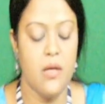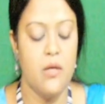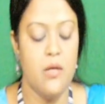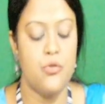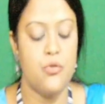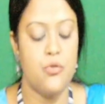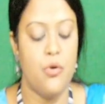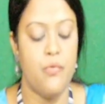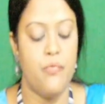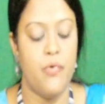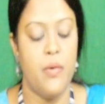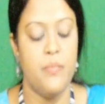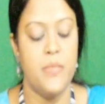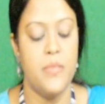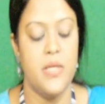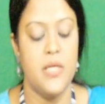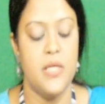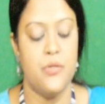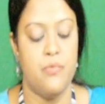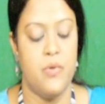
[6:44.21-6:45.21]
So from
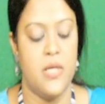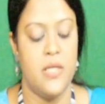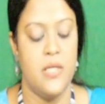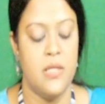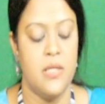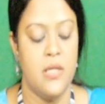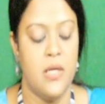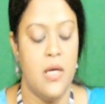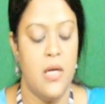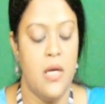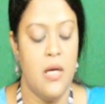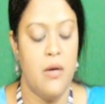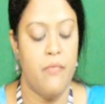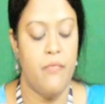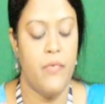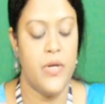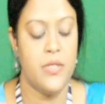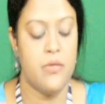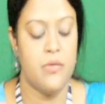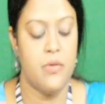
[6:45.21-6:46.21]
this one,
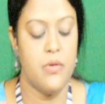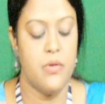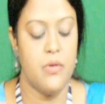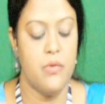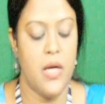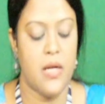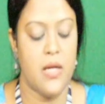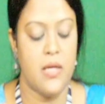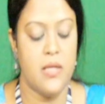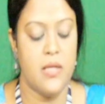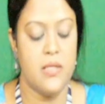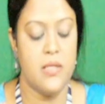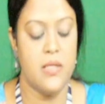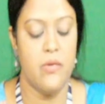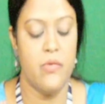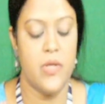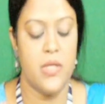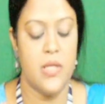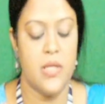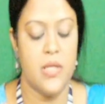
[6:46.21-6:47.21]
first we are
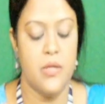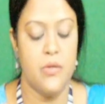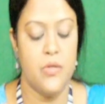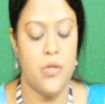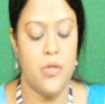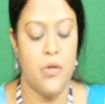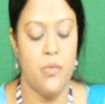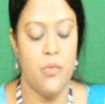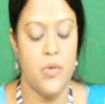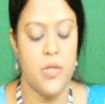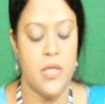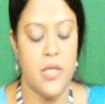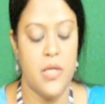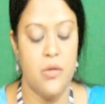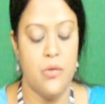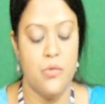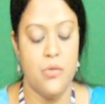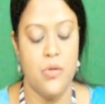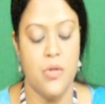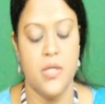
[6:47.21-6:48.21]
considering with Q0. With
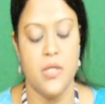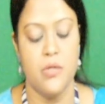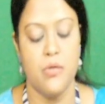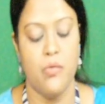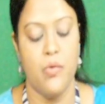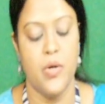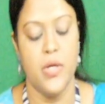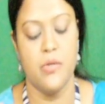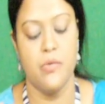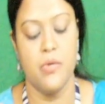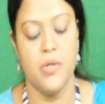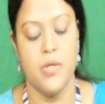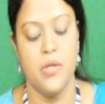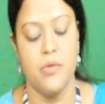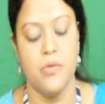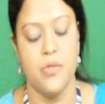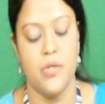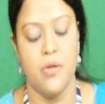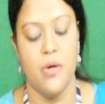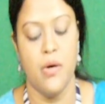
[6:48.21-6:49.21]
Q0 it is going to
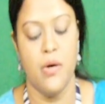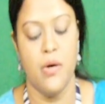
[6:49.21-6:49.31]
Q0,